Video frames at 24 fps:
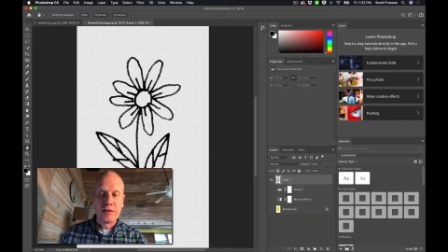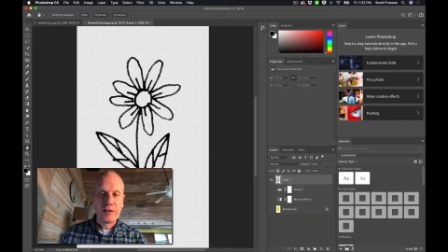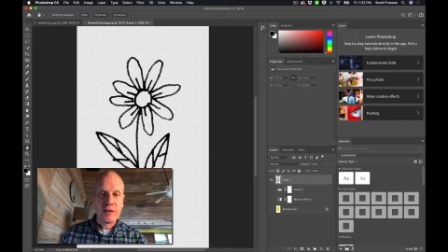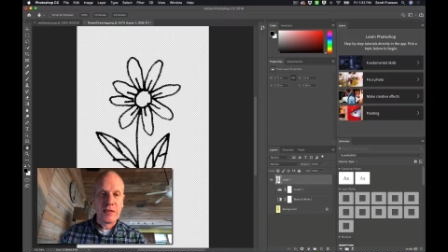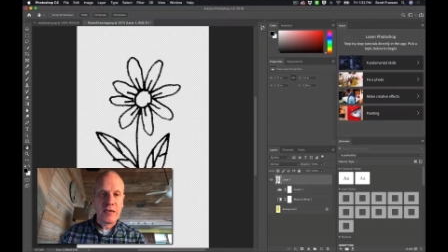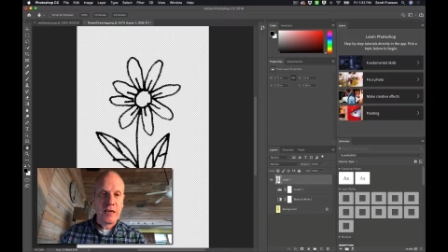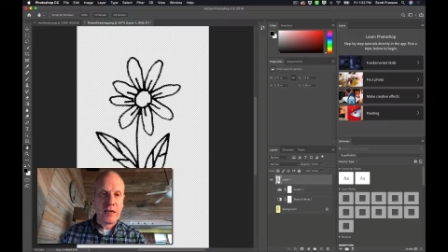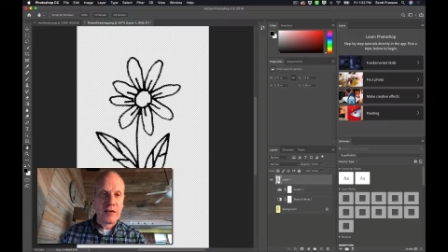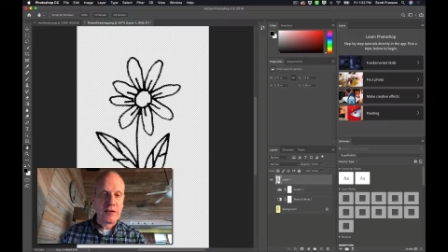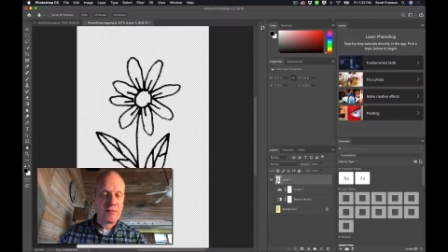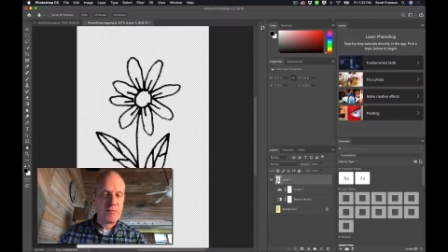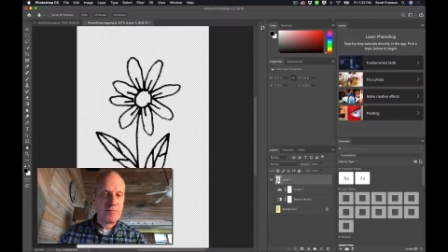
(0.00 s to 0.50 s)

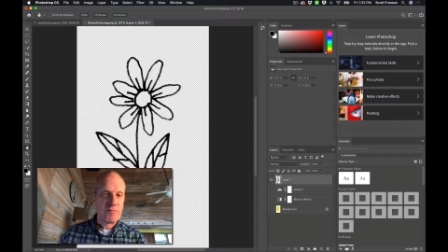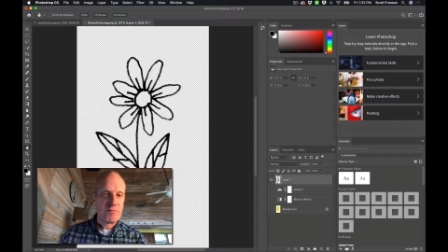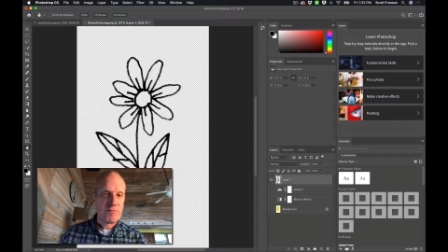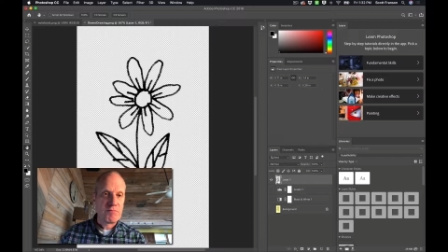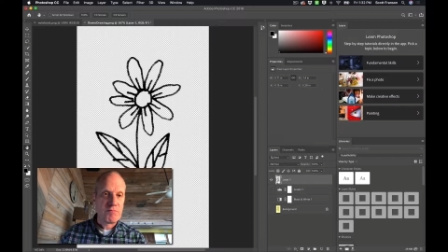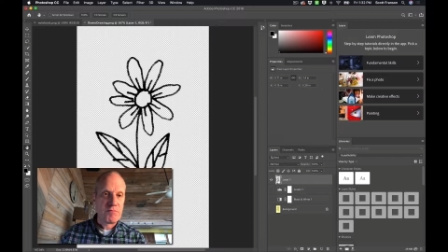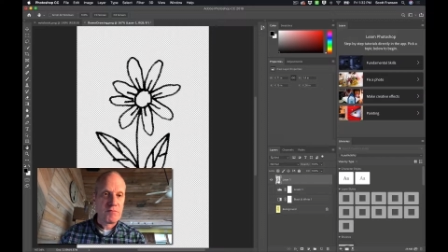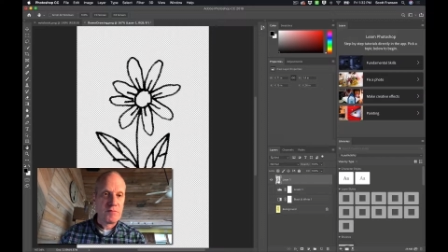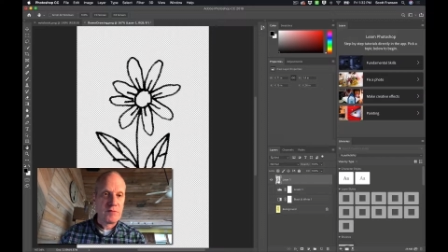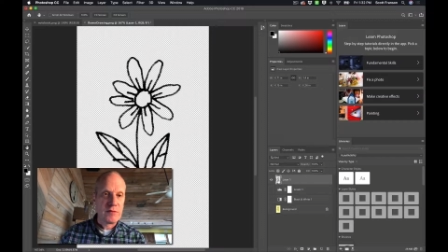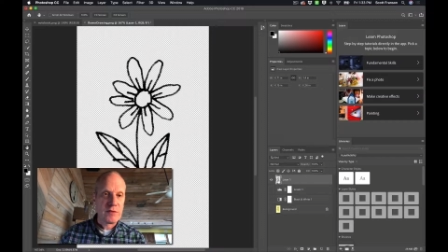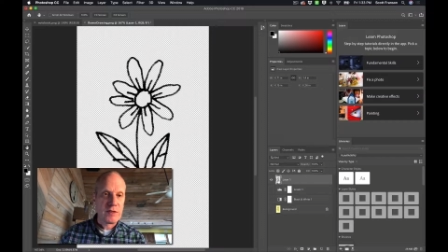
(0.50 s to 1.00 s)
get
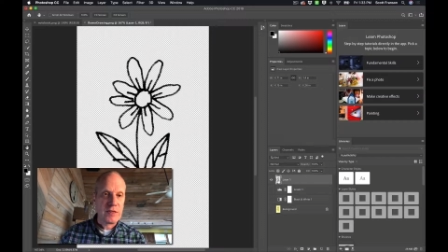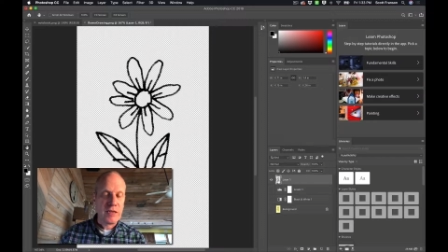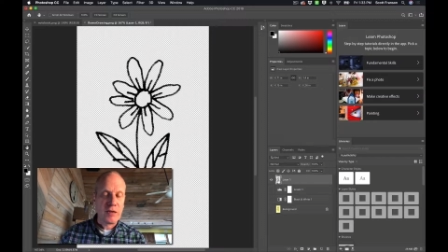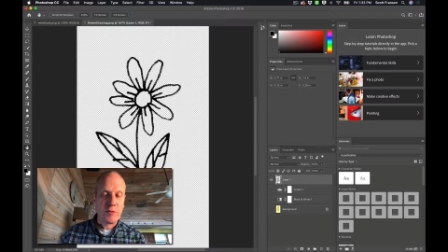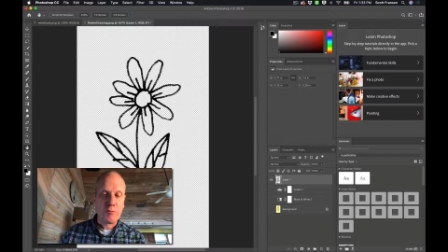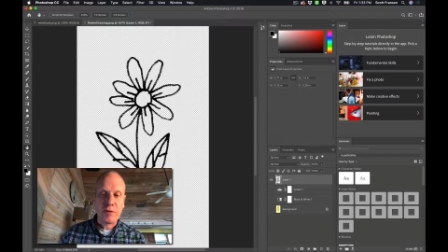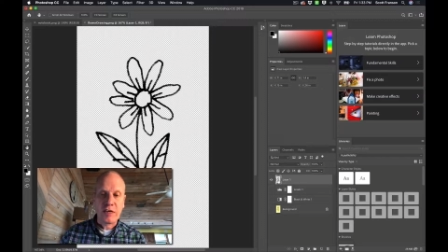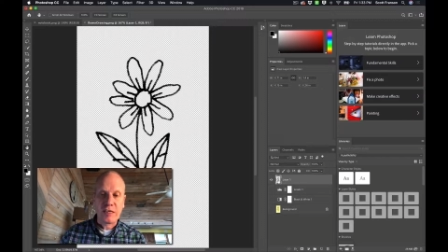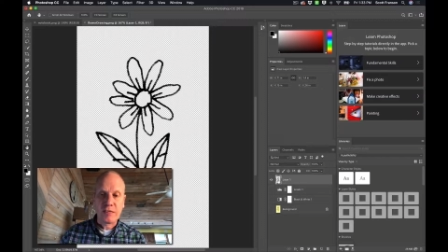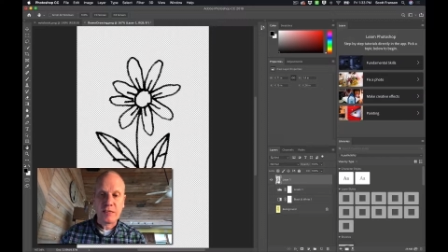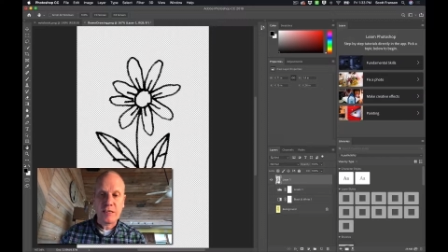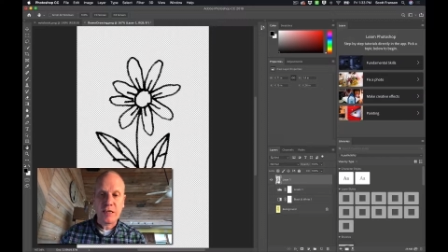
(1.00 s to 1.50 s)

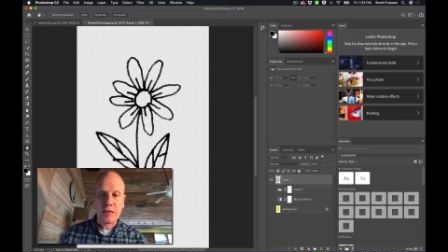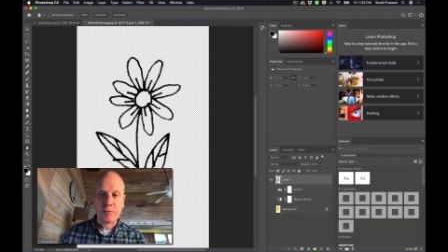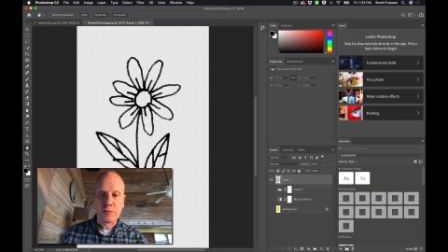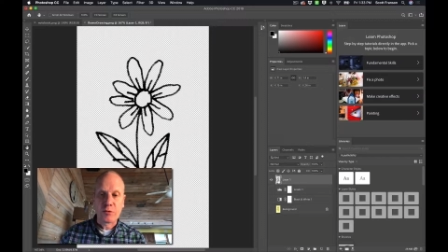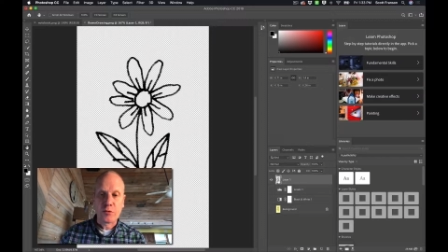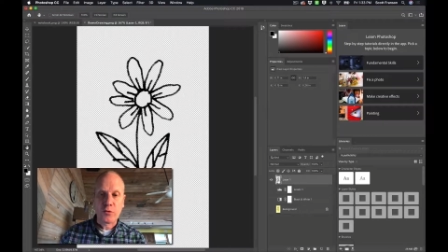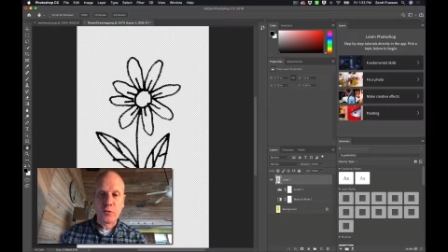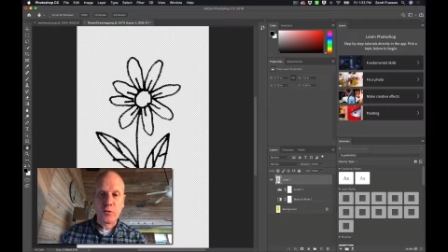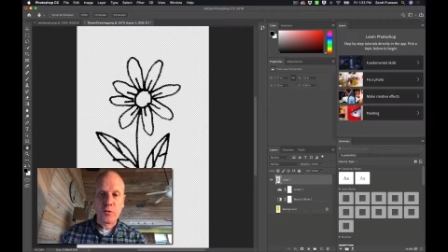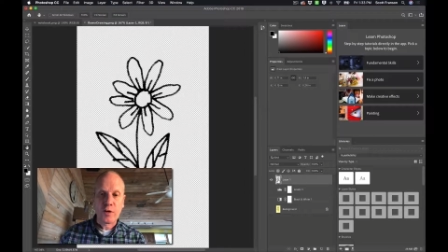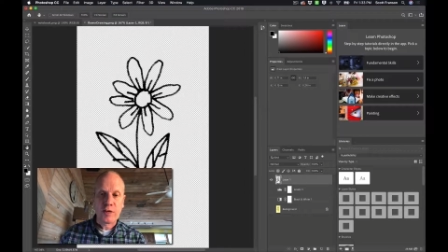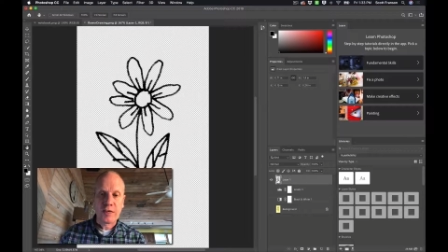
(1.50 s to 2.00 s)
messed up,
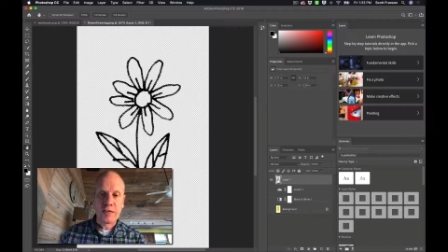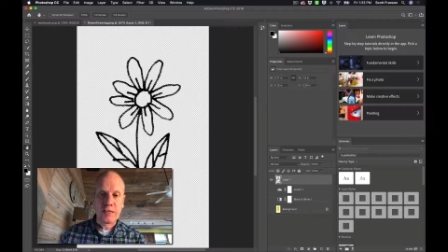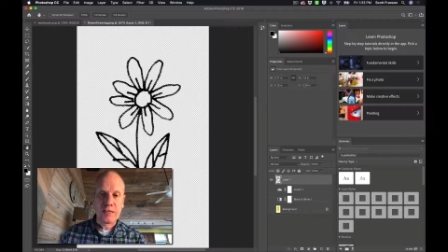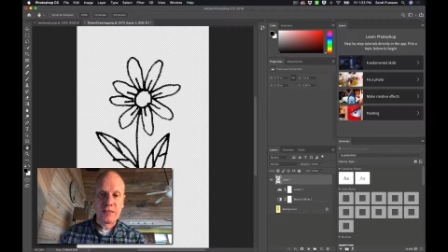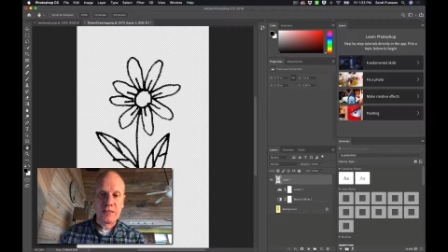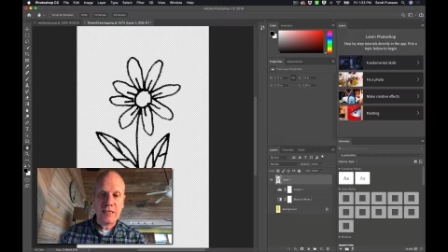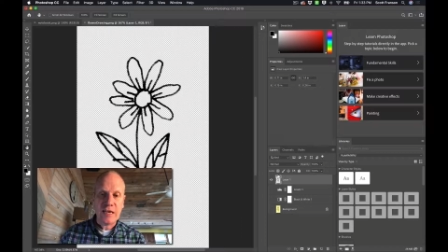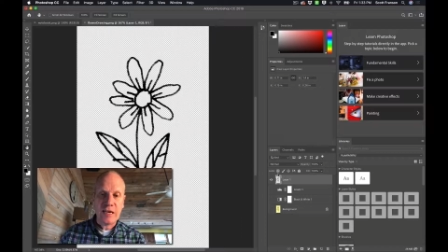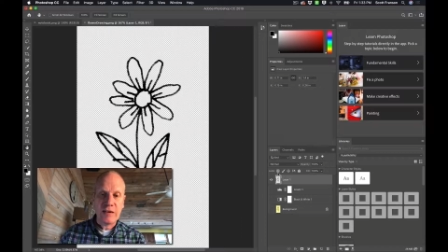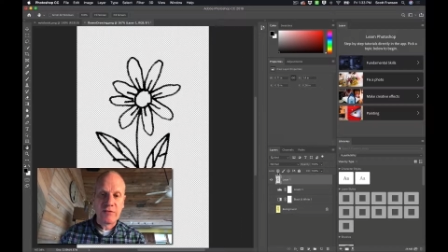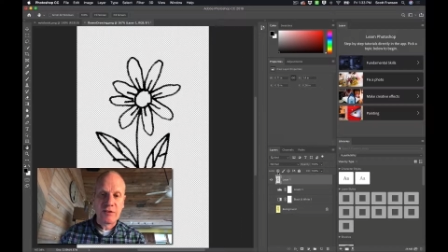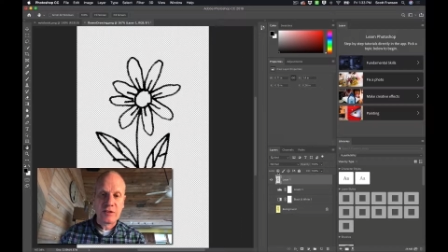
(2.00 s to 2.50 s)
so we want to
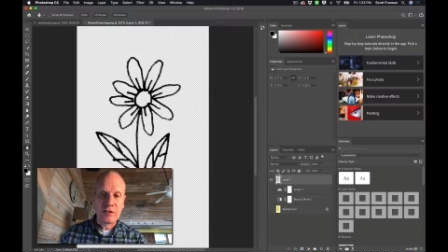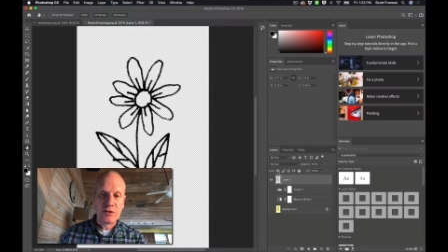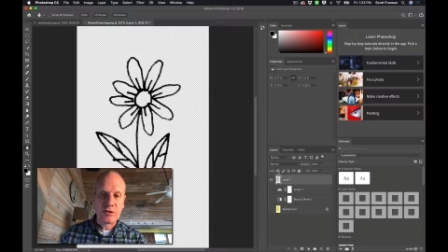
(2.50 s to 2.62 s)
save it.